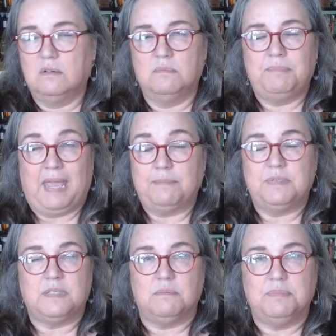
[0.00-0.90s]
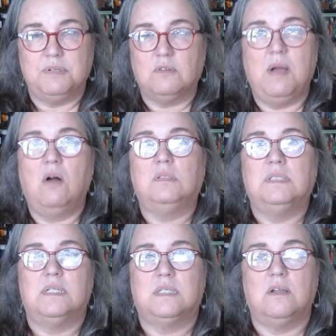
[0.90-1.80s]
Baptist and Pilgrim
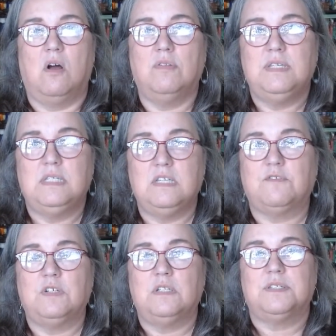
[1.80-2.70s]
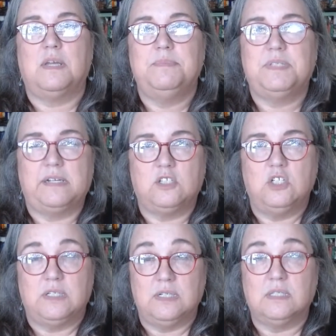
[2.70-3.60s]
Holiness and all these different little
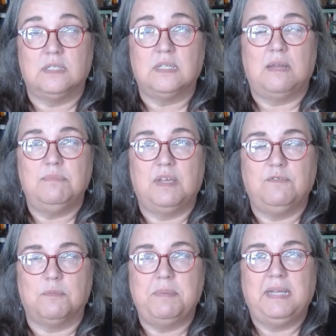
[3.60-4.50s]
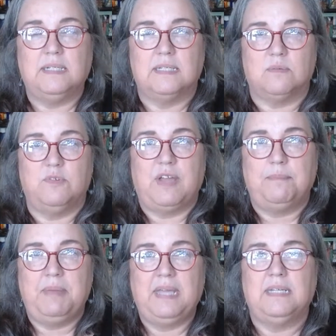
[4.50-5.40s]
subsections. And it's the same thing for paganism. We've
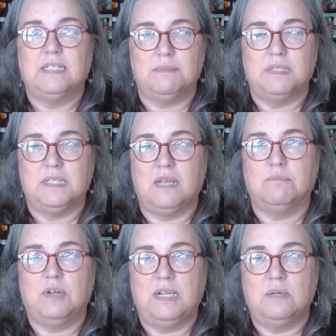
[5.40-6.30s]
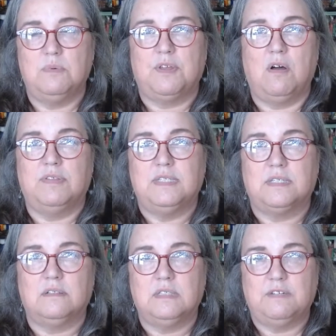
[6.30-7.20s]
got paganism as the umbrella with all these
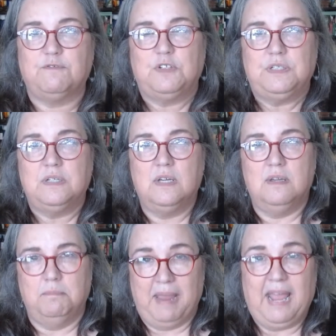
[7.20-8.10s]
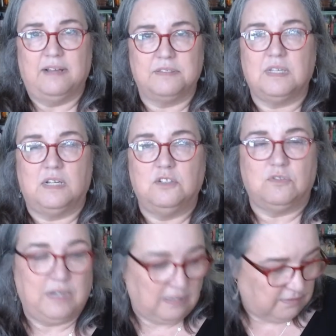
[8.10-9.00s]
little different paths
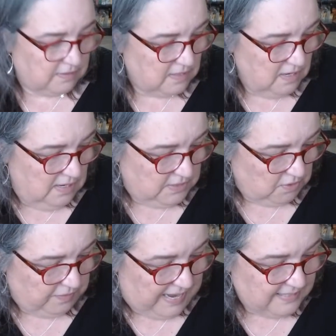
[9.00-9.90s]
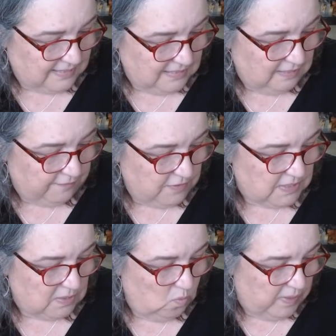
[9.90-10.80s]
underneath it. So that's the difference
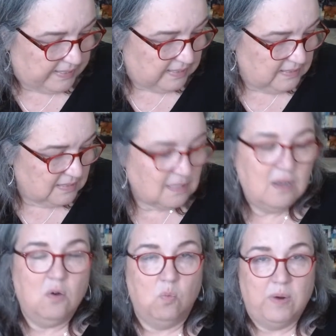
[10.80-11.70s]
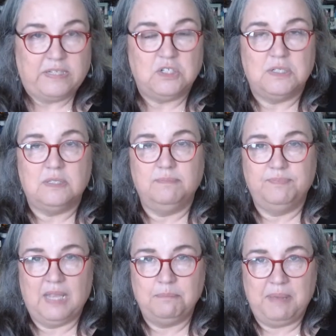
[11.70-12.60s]
in Wiccans, witches,
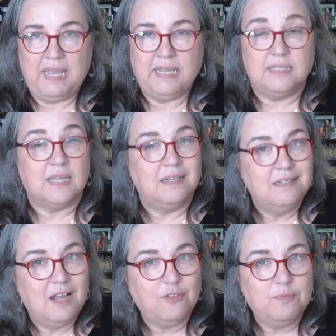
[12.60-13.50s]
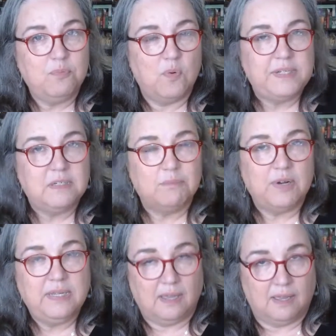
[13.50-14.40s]
and pagans. Another point to
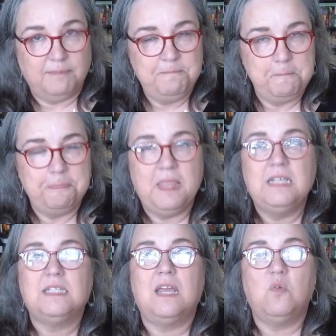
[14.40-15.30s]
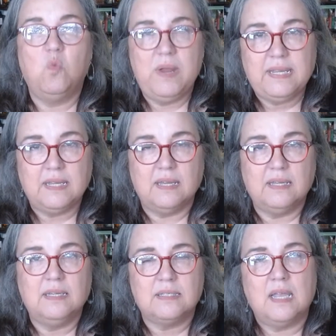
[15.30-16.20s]
bring up is that Wicca
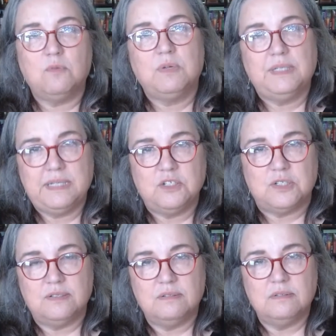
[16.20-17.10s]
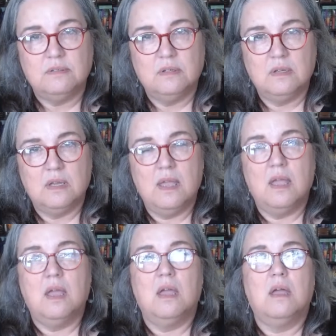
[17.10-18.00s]
is a religion.
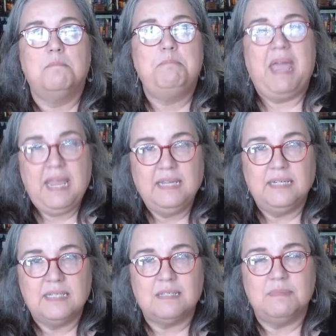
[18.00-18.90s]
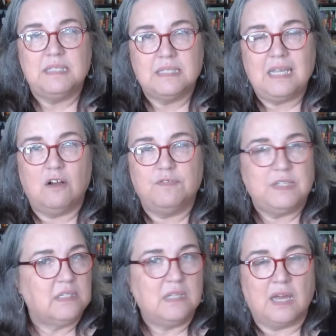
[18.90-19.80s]
Paganism itself
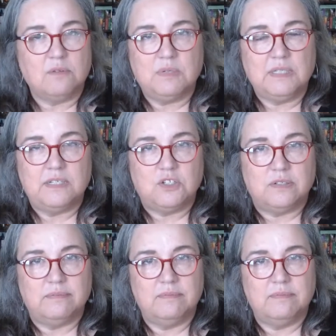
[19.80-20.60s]
is not a religion.